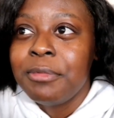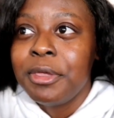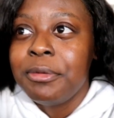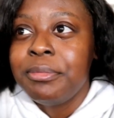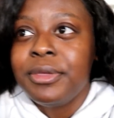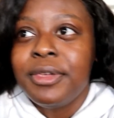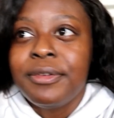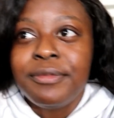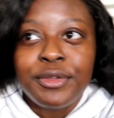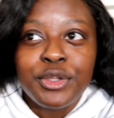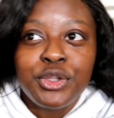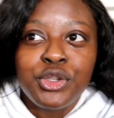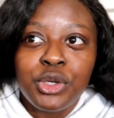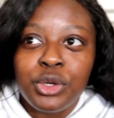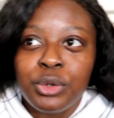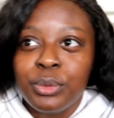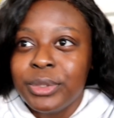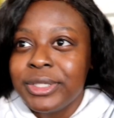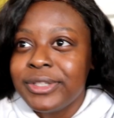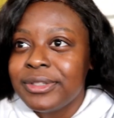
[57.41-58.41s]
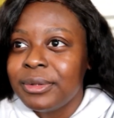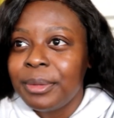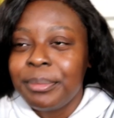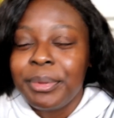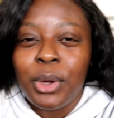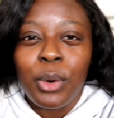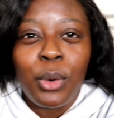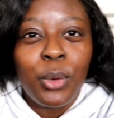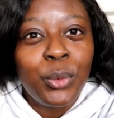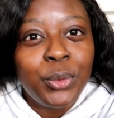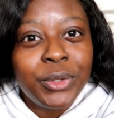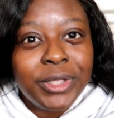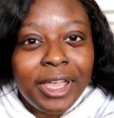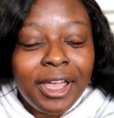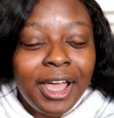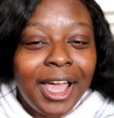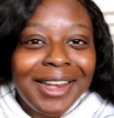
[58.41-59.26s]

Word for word: Maybe a video was a bit older.